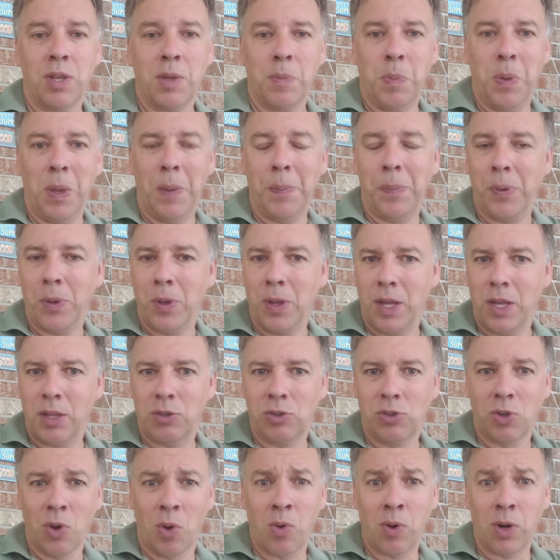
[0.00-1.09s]
people that
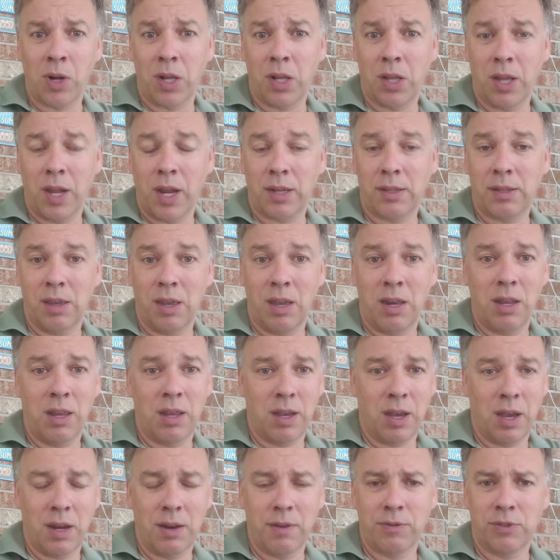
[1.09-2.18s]
don't collect any
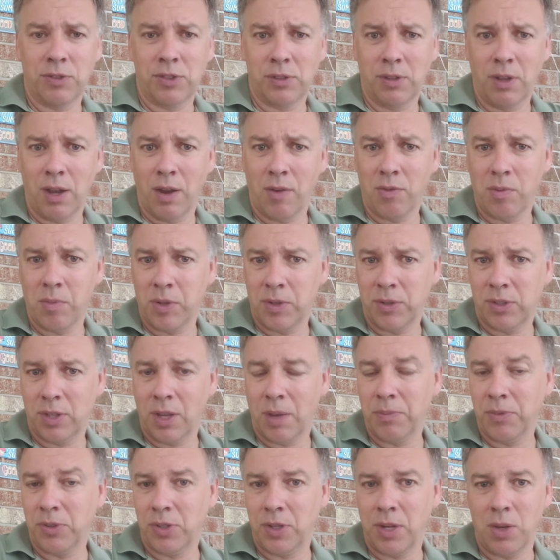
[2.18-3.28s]
kind of government
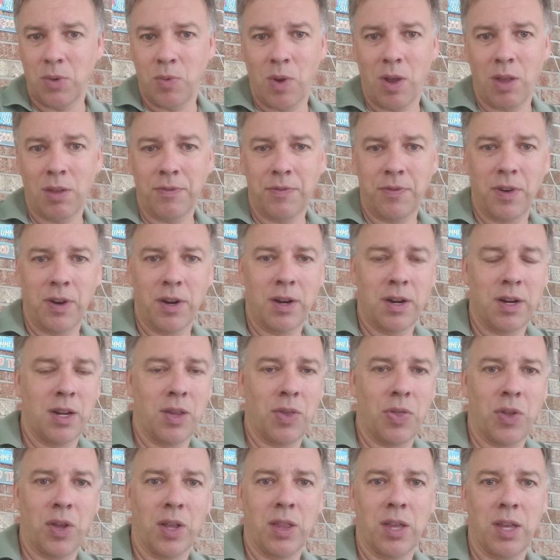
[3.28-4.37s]
subsidy, welfare or
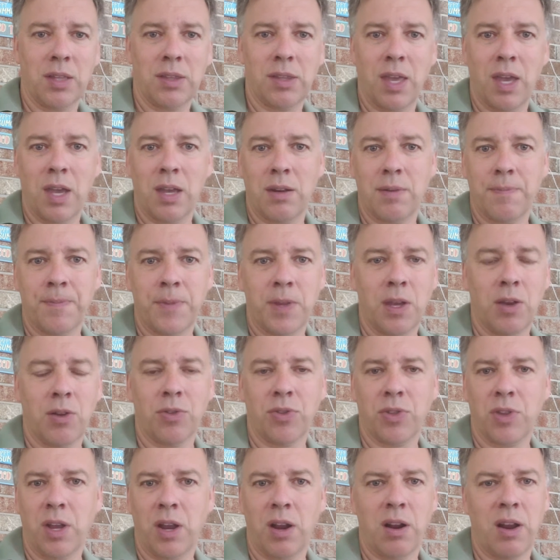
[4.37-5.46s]
anything like that,
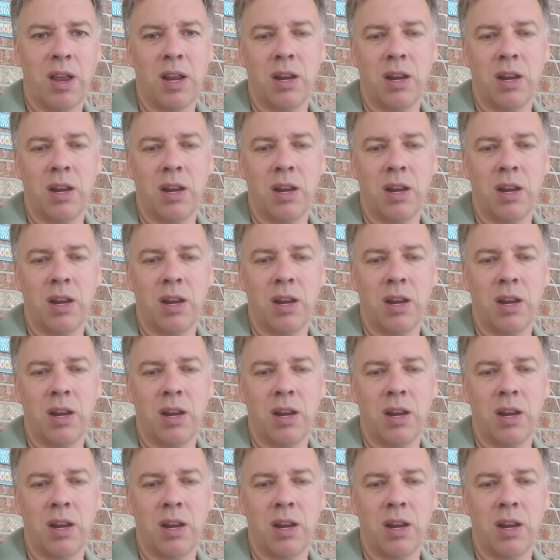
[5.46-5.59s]
healthcare.